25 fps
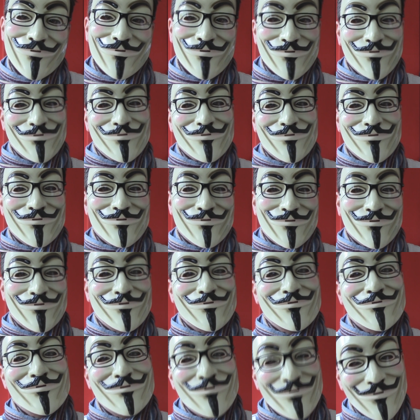Sarkozy is
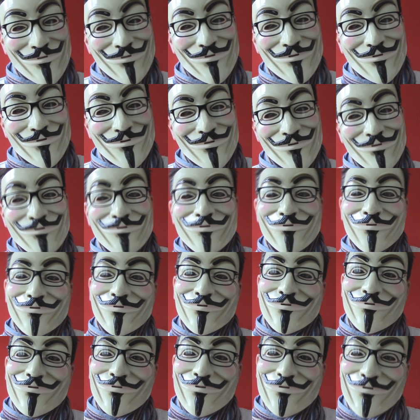any different, mind
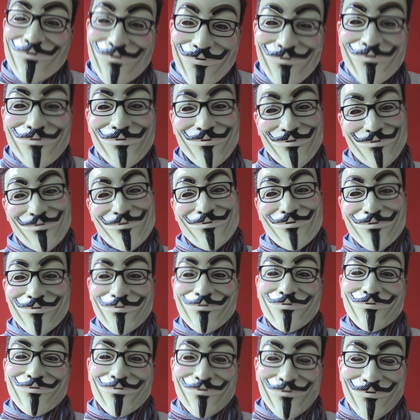you, he's just a
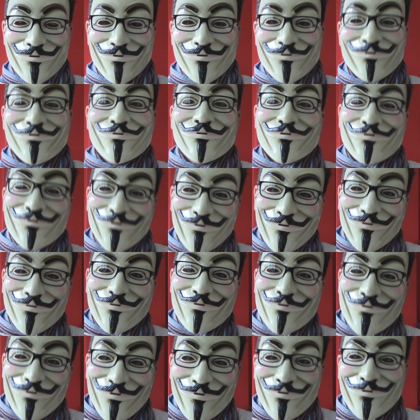different face of the
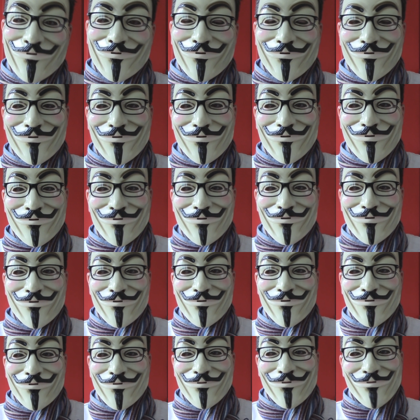same agenda.
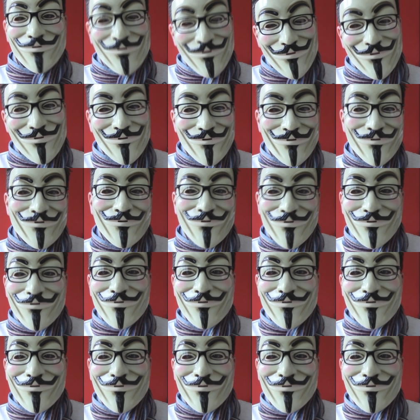Sarkozy